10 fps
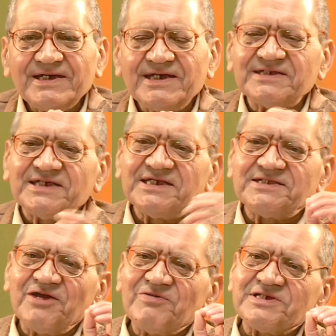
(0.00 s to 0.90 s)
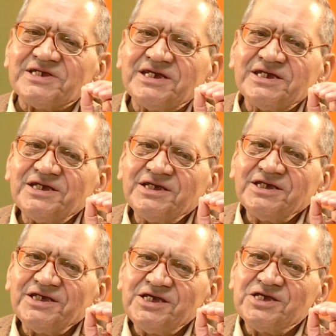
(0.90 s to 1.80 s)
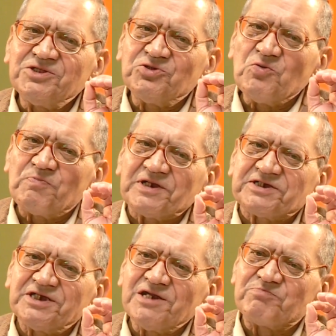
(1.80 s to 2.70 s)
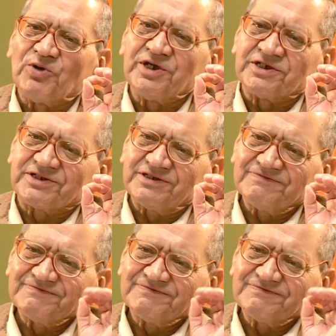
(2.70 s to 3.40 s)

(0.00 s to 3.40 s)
He says there was a Hindu Persian poet